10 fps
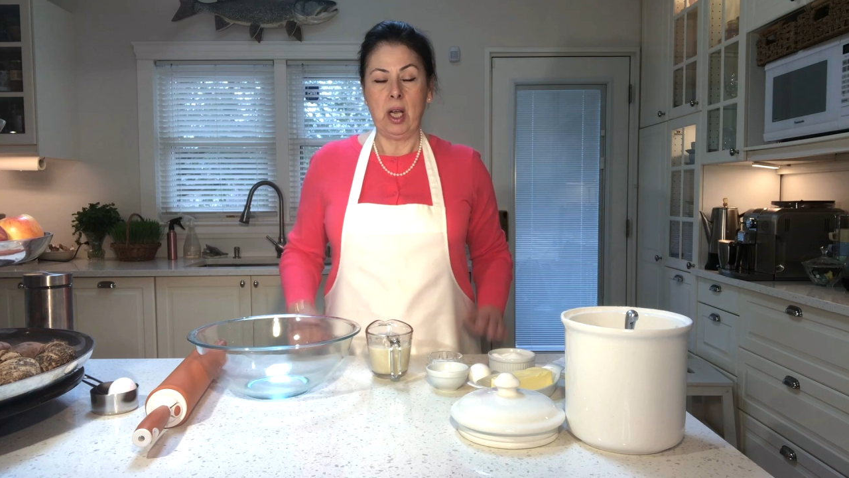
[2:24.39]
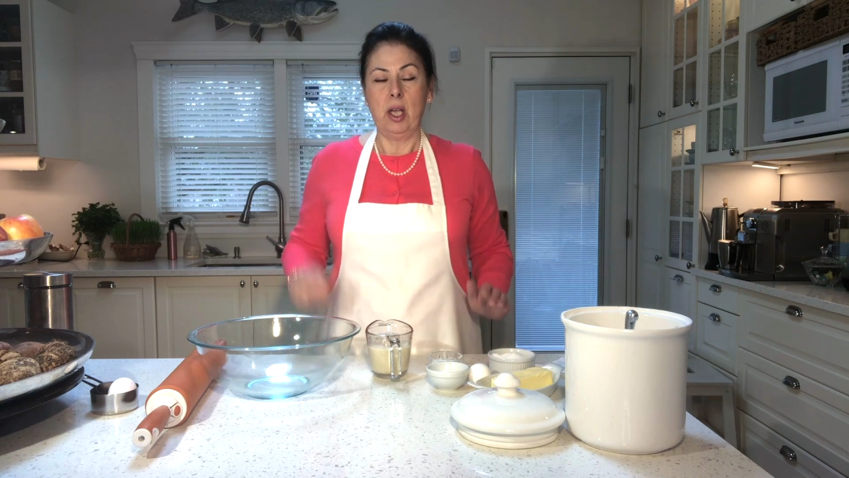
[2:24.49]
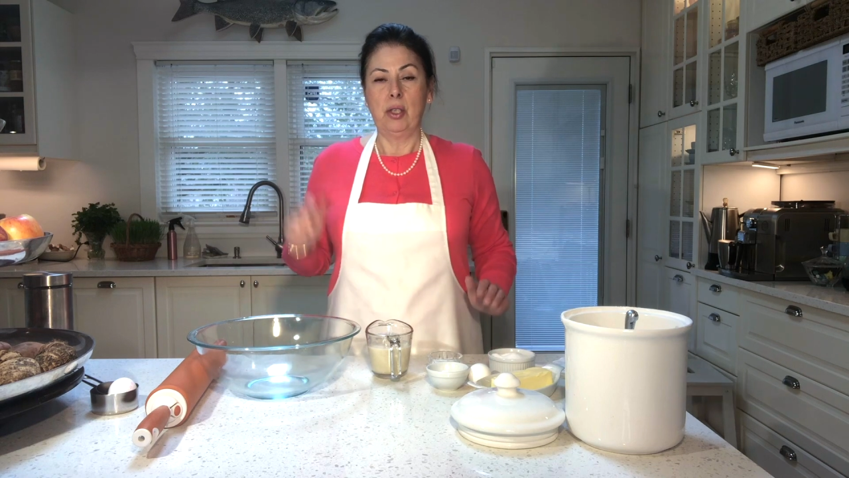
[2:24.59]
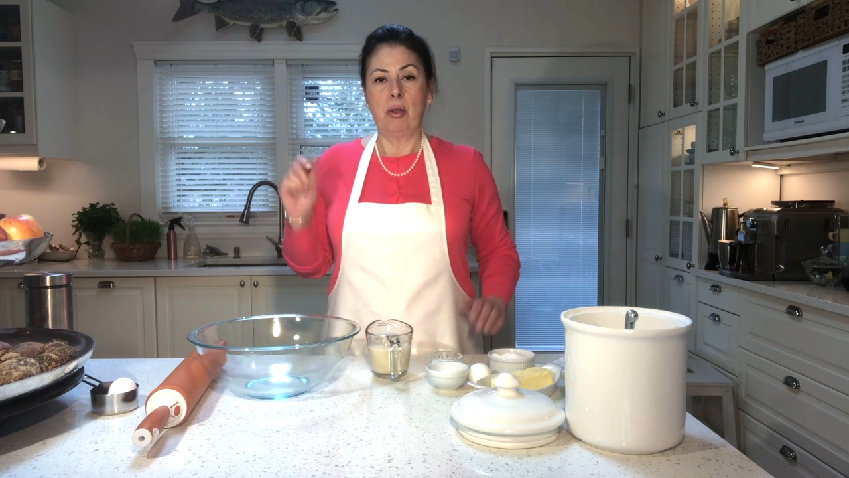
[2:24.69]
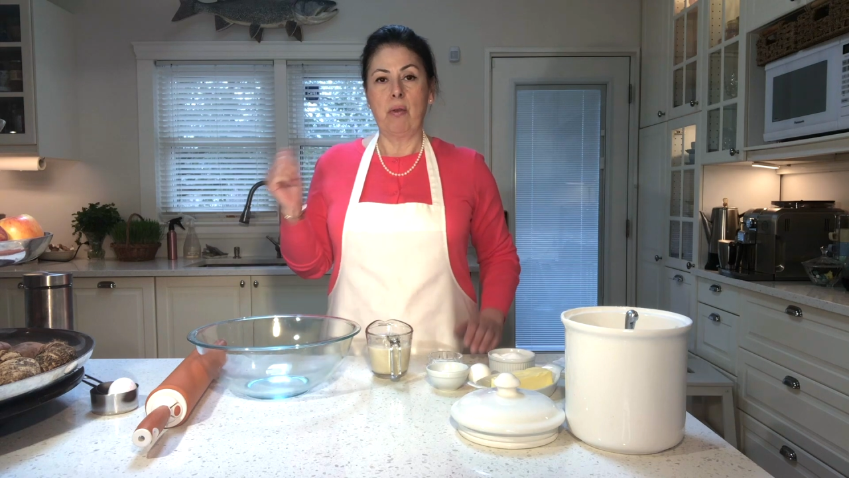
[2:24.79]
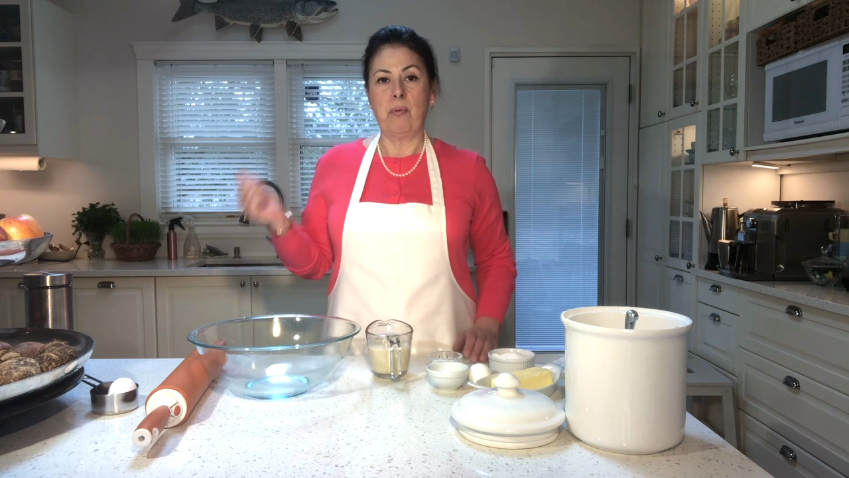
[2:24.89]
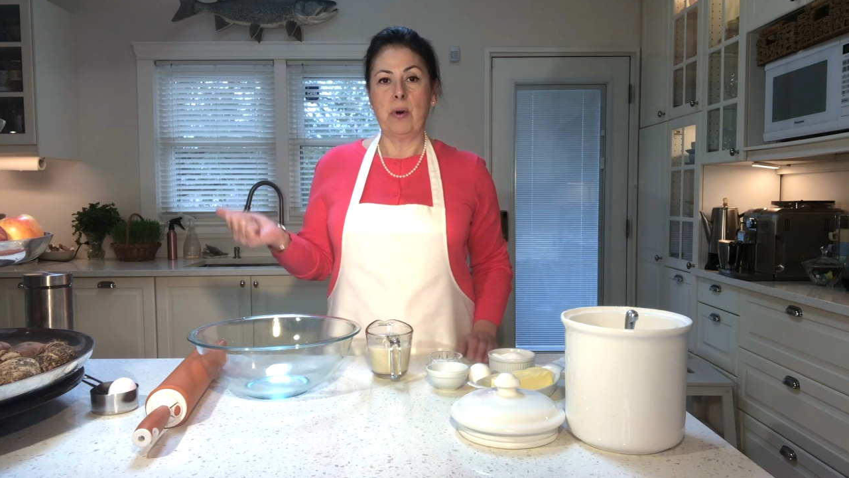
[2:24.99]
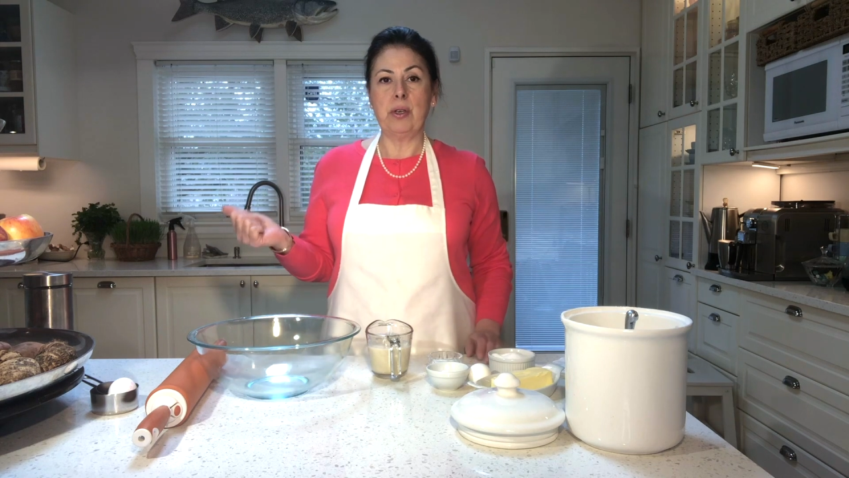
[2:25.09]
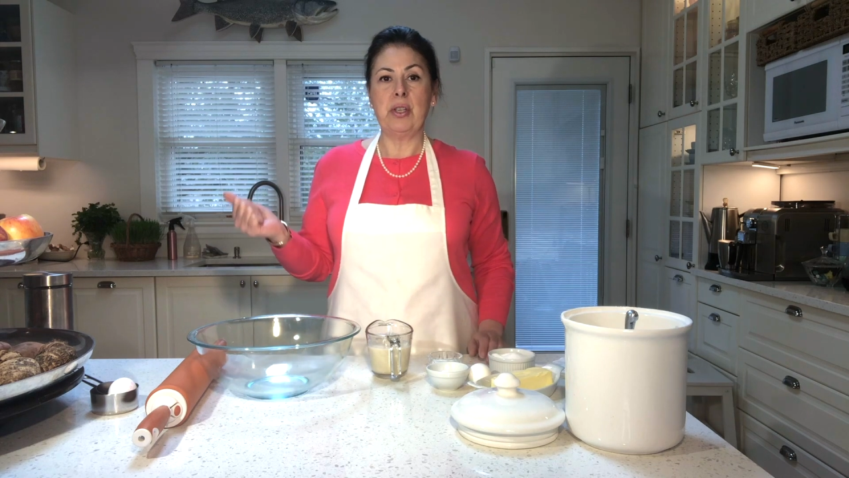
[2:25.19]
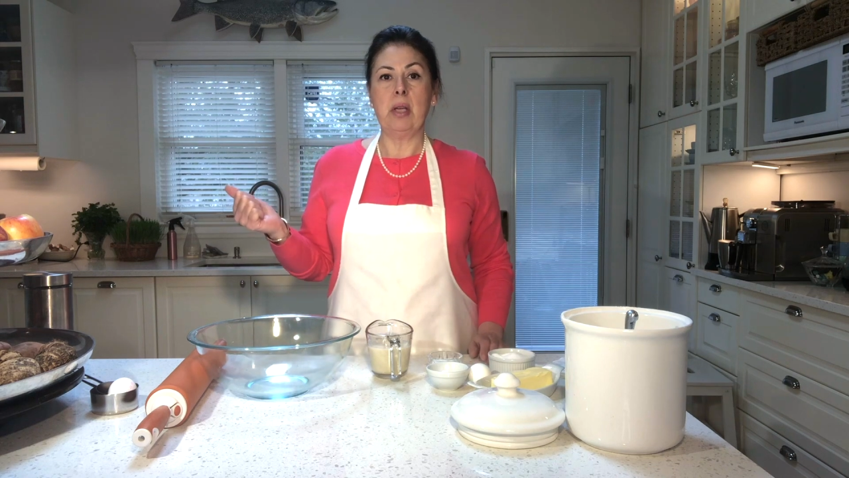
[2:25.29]
So the
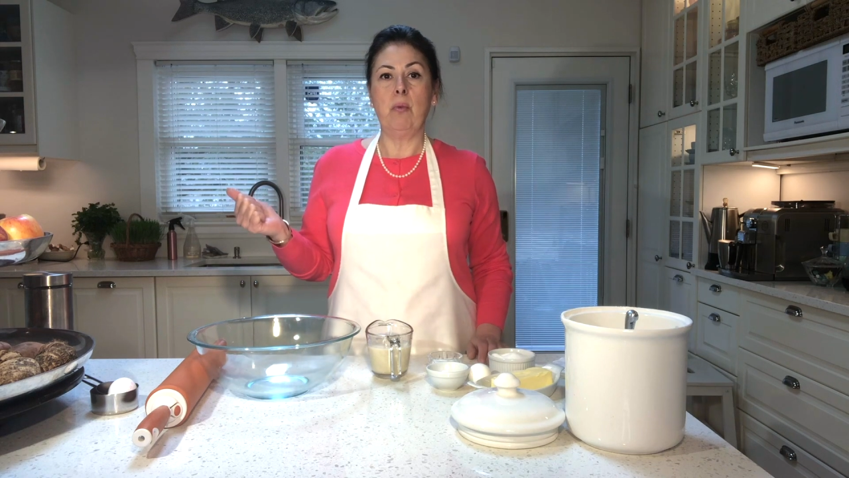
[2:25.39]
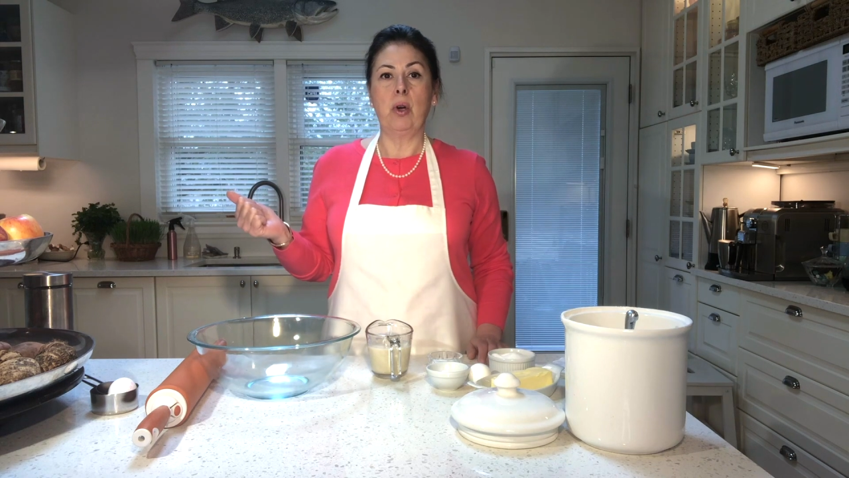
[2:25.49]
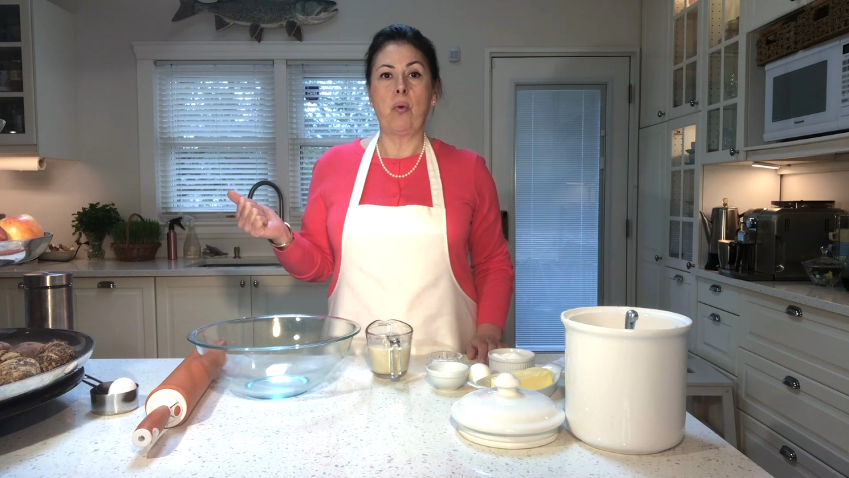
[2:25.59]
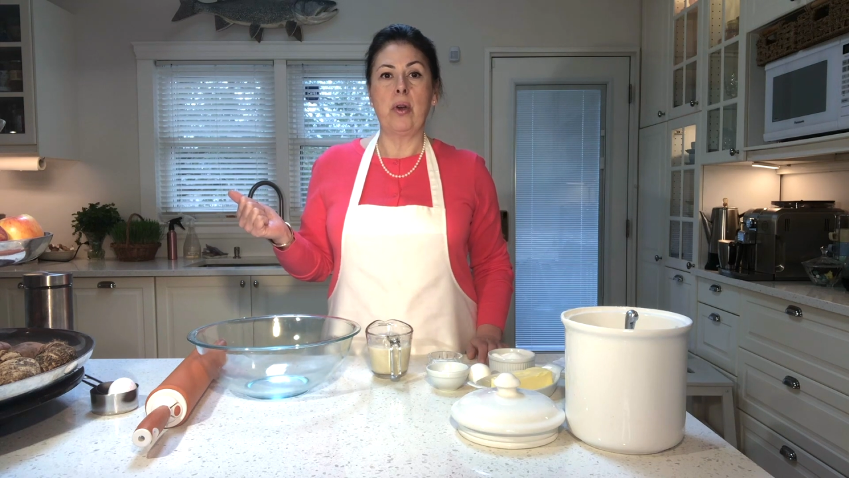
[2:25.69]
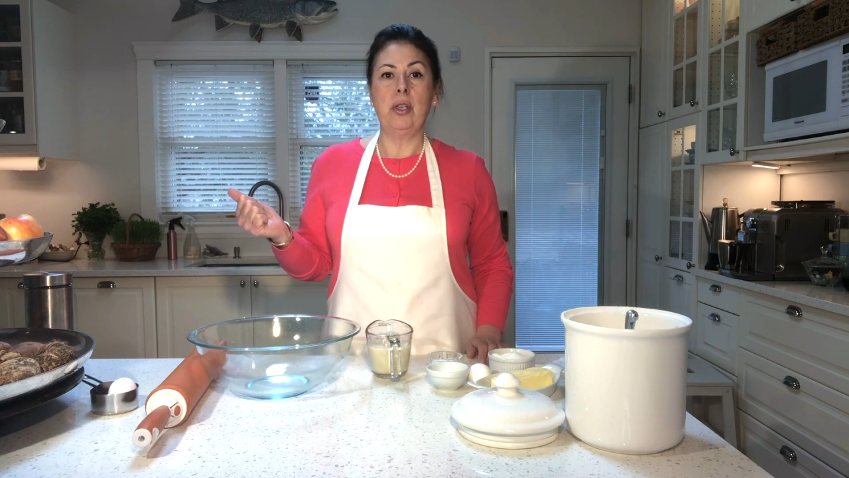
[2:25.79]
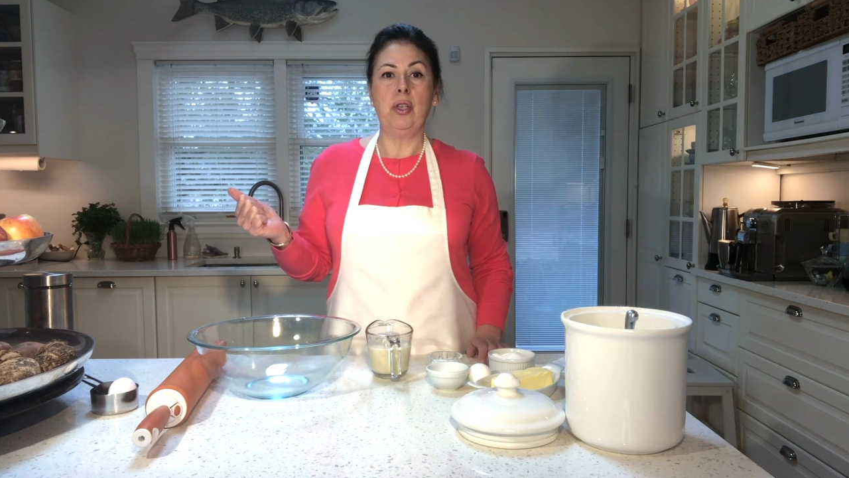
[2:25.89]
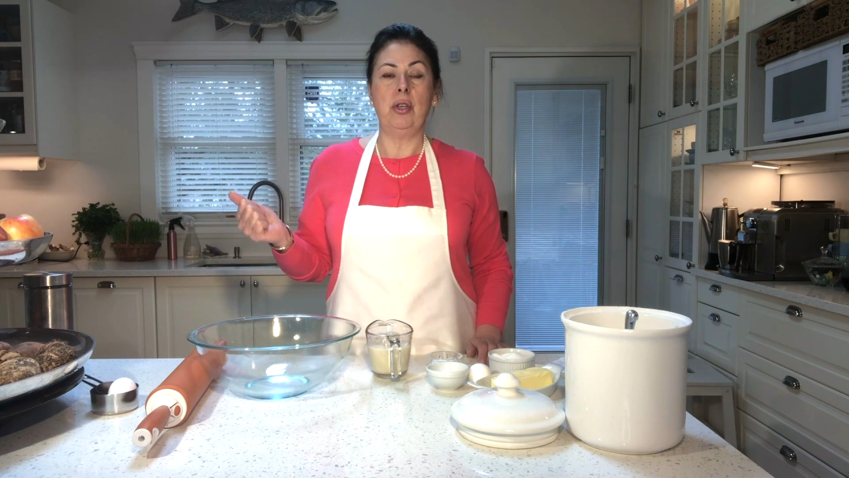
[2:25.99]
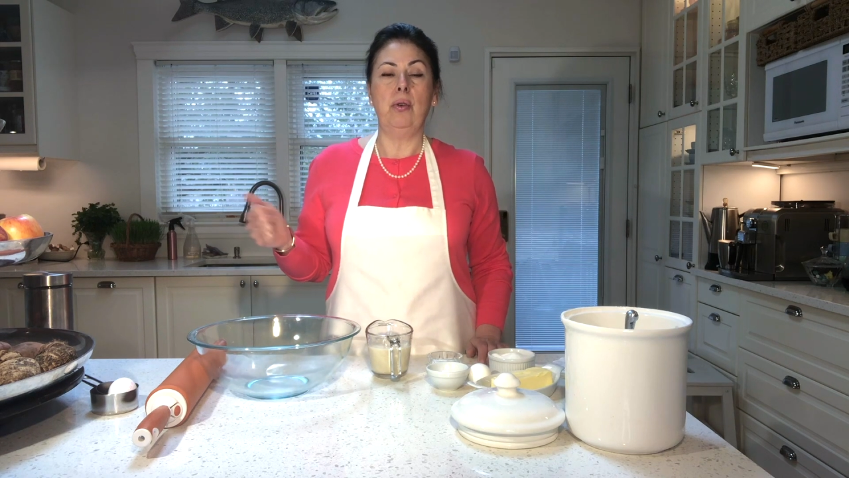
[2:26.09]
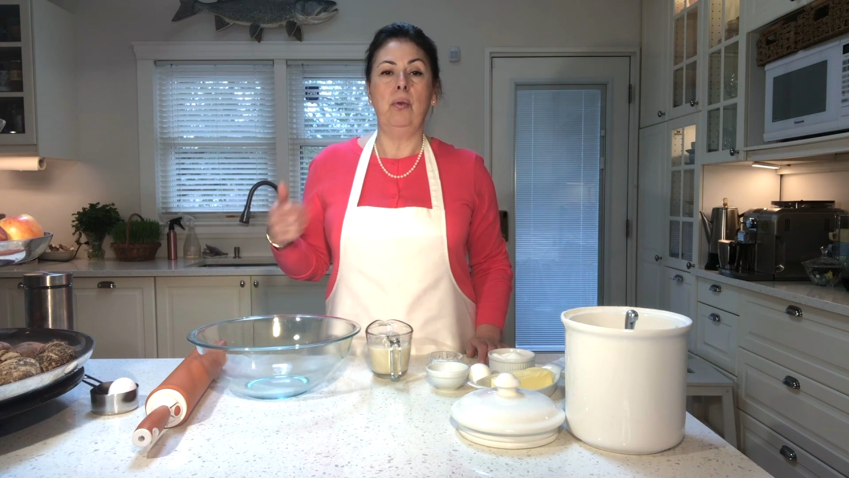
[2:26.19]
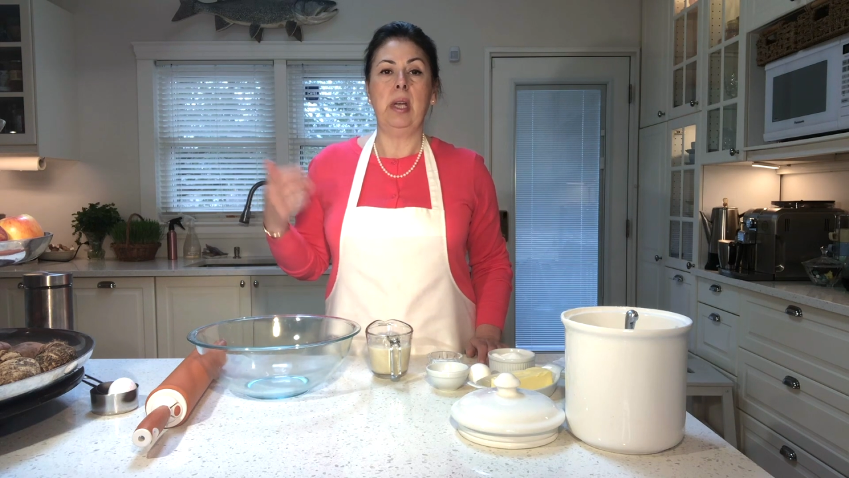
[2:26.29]
first thing we're going to
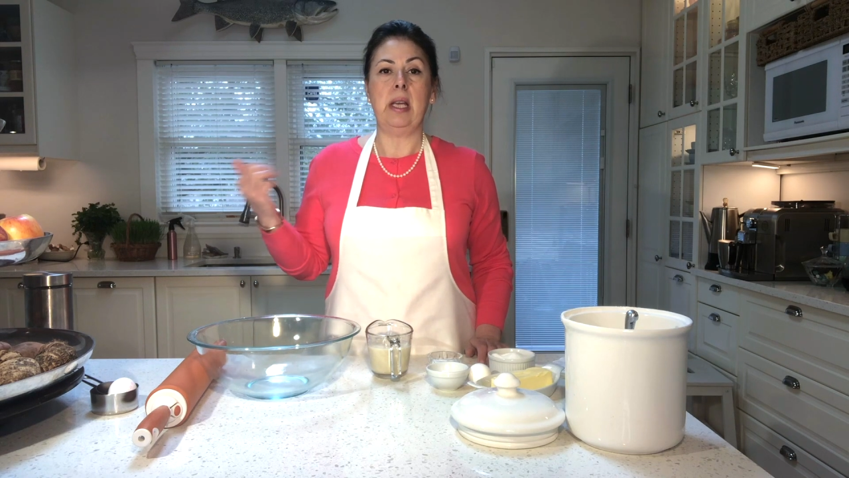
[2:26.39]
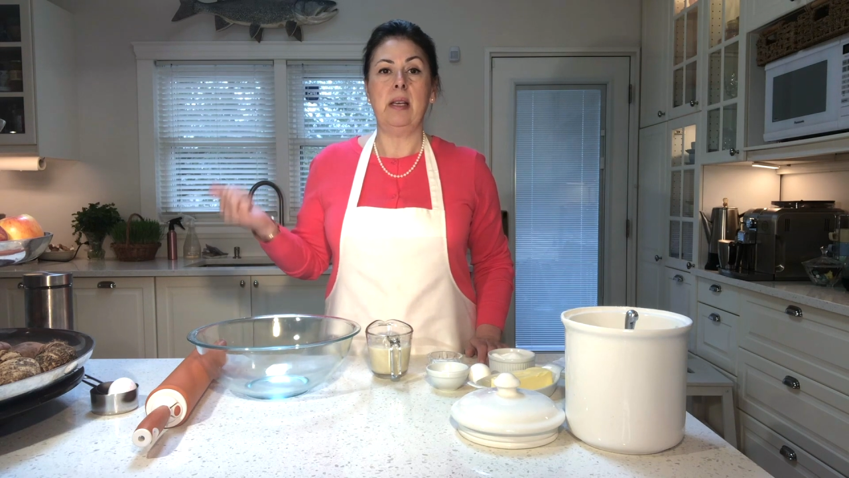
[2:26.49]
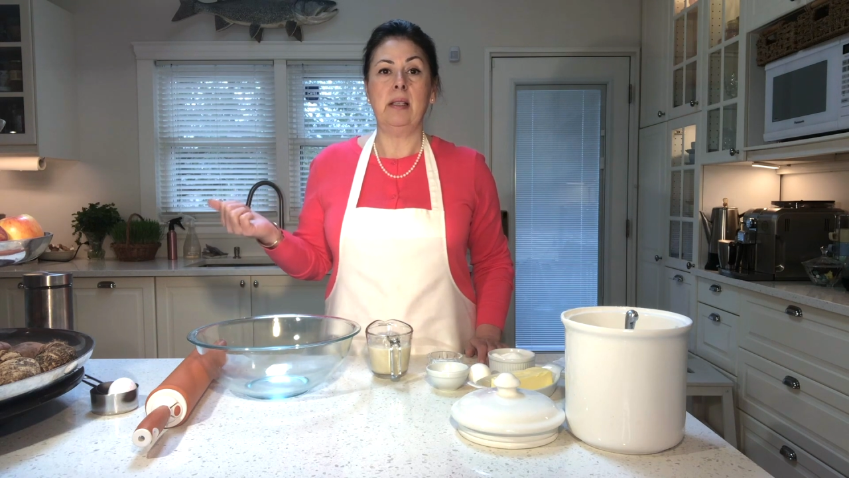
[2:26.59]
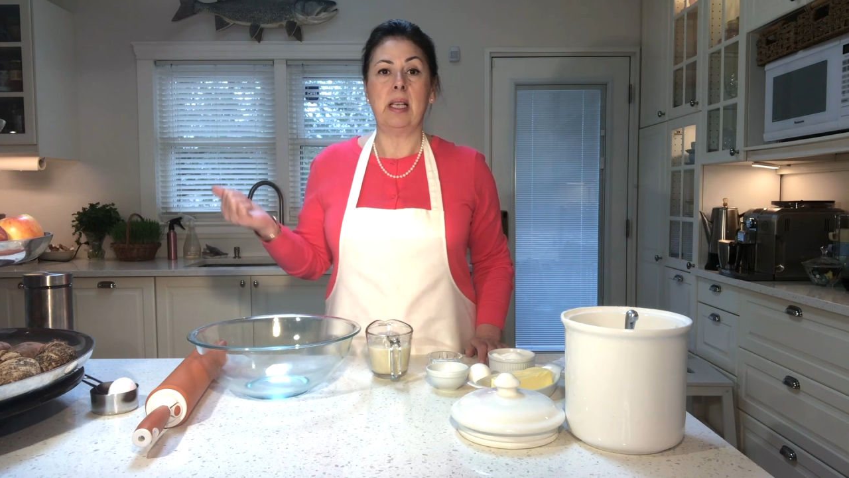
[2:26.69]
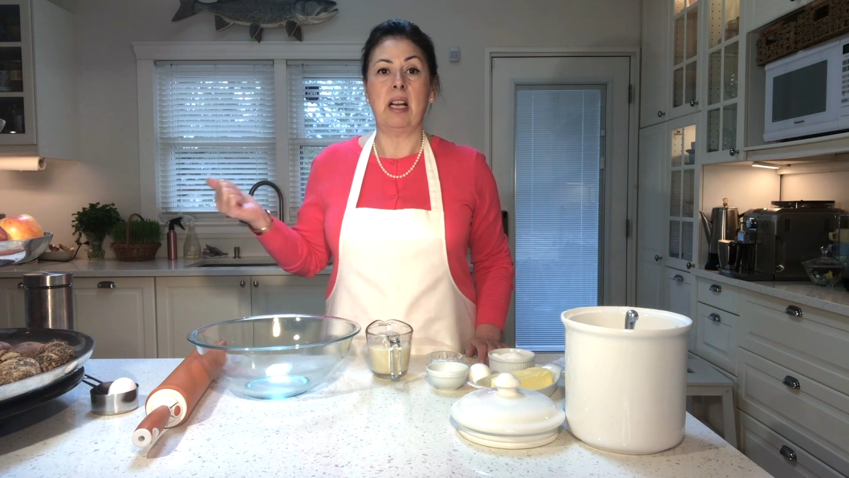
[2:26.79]
do is